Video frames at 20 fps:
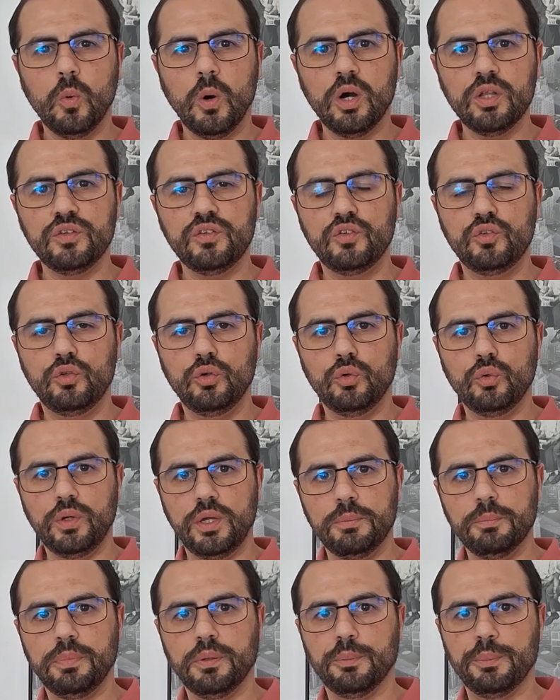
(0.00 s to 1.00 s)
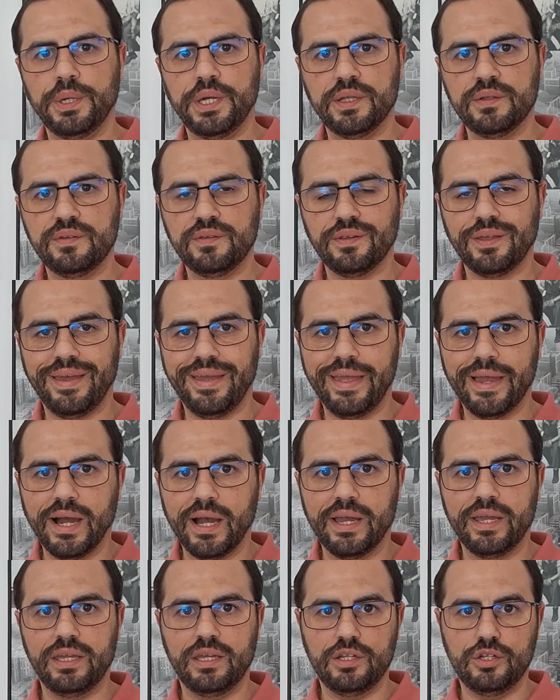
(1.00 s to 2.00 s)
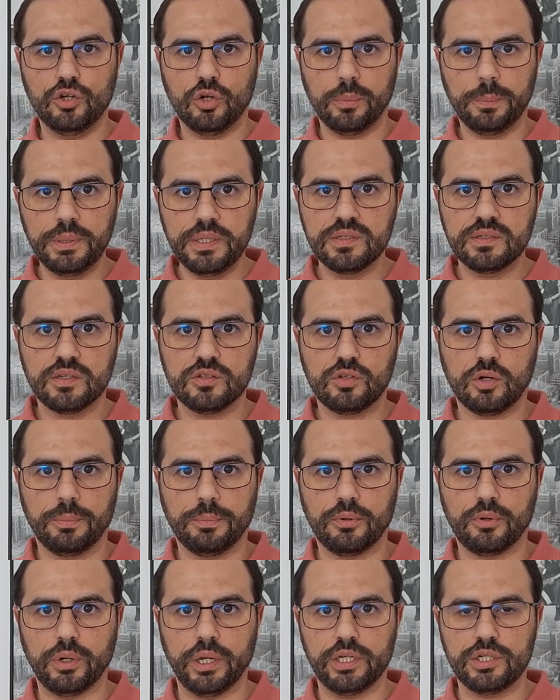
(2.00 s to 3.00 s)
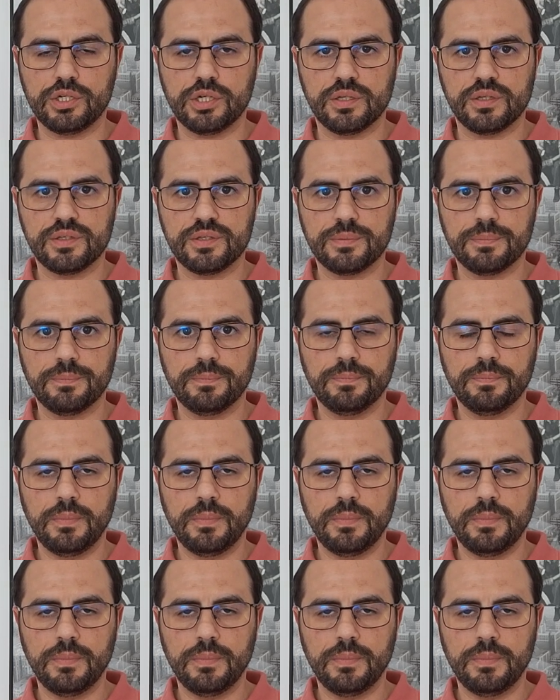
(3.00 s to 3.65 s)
want to implement AI in your business operations.